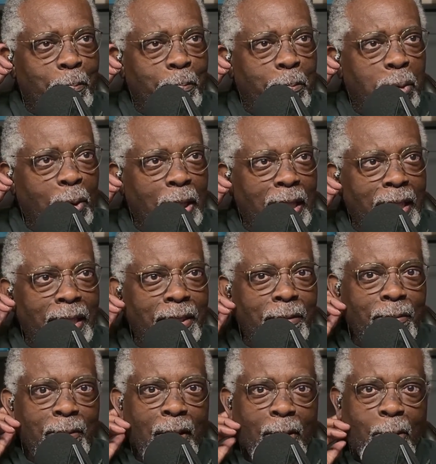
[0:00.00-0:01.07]
pull
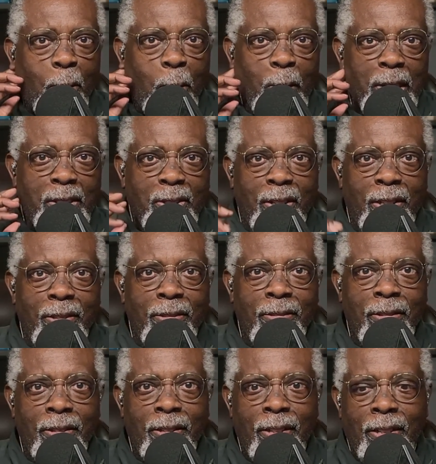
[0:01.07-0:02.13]
in a question
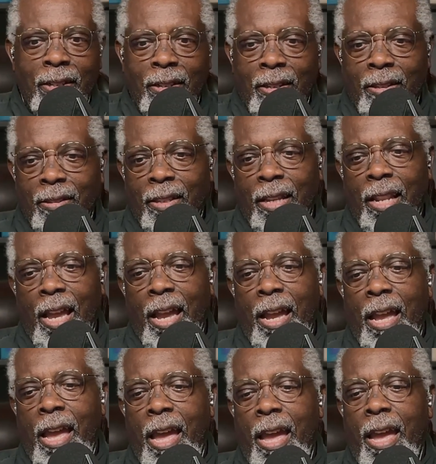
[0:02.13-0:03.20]
that I
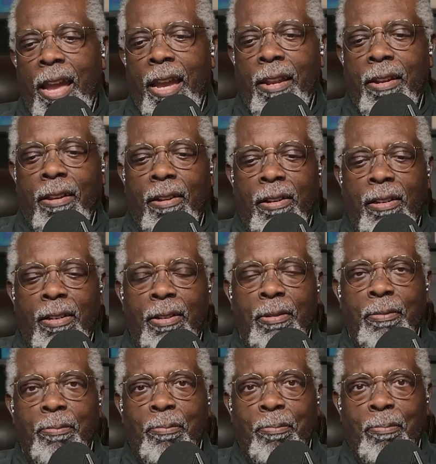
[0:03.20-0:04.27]
had
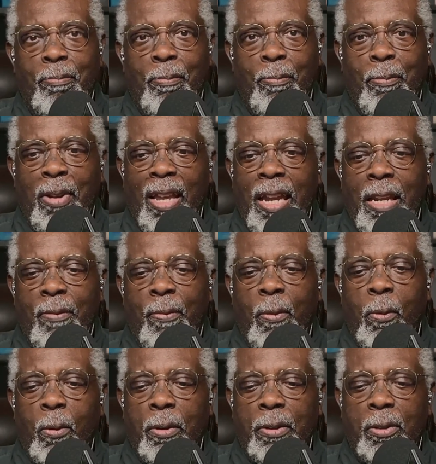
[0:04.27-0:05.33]
planned
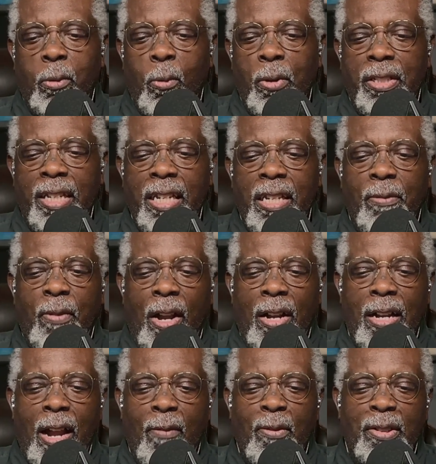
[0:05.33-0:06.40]
for toward the end of our
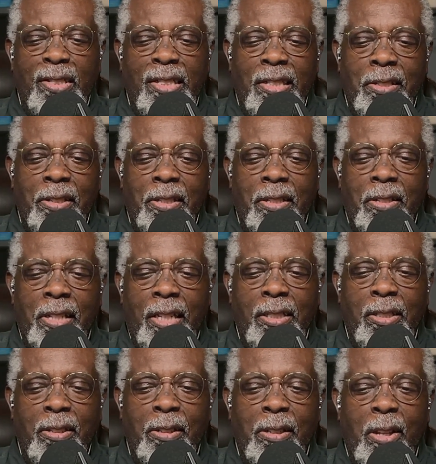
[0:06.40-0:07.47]

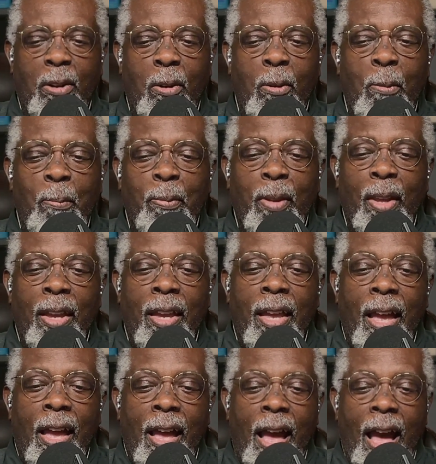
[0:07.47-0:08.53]
conversation. So
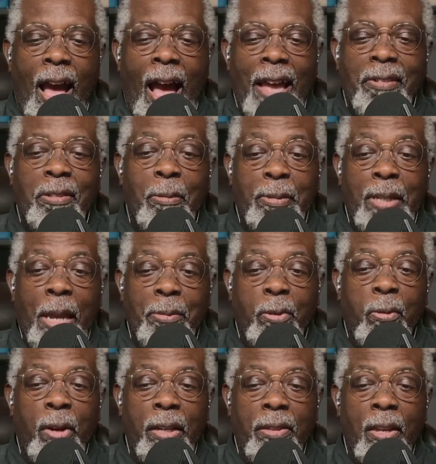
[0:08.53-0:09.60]
I sometimes
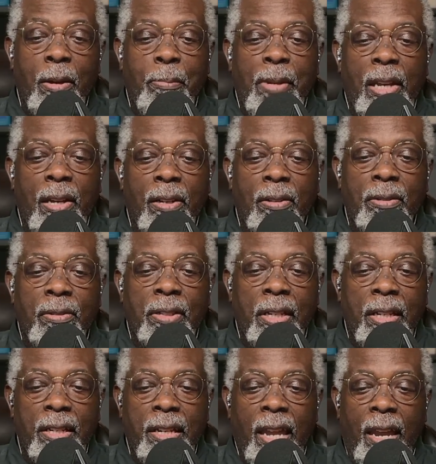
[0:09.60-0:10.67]
create thumbnails
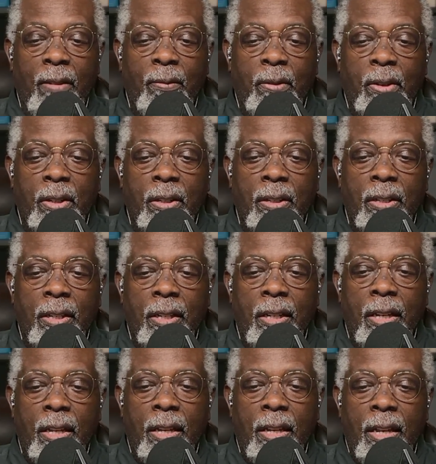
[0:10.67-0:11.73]
in Canva
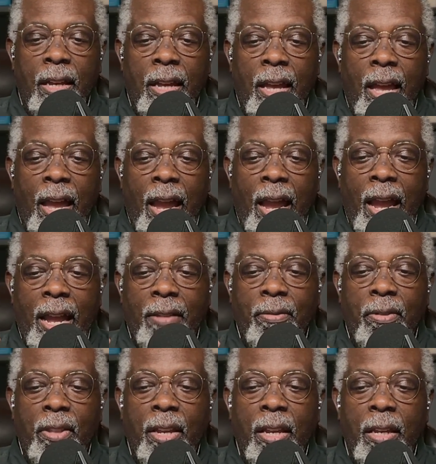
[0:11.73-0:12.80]

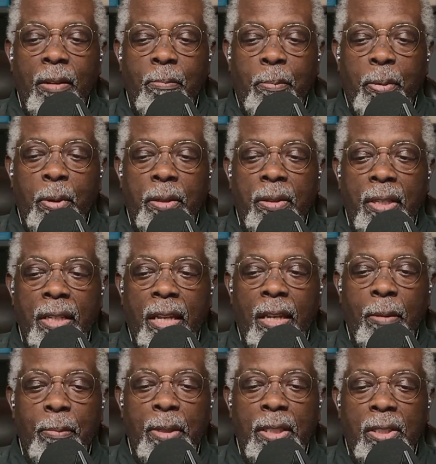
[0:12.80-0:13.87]
and then put the
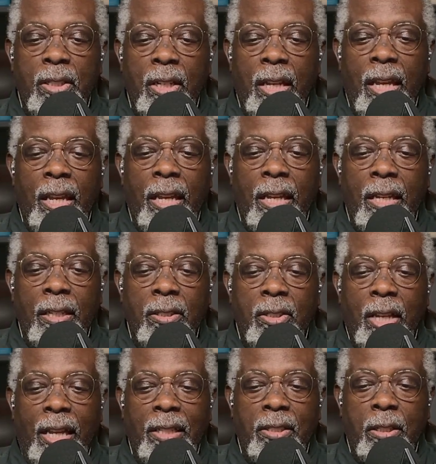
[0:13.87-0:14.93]
image in
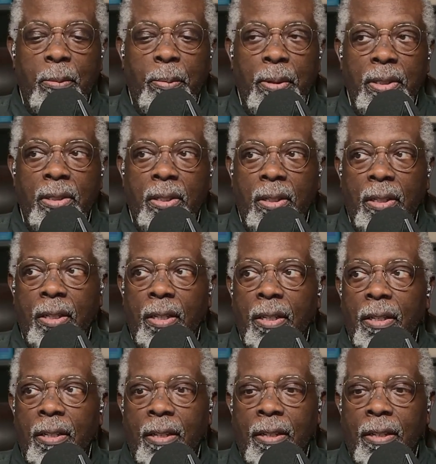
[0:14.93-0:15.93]
ChatGPT.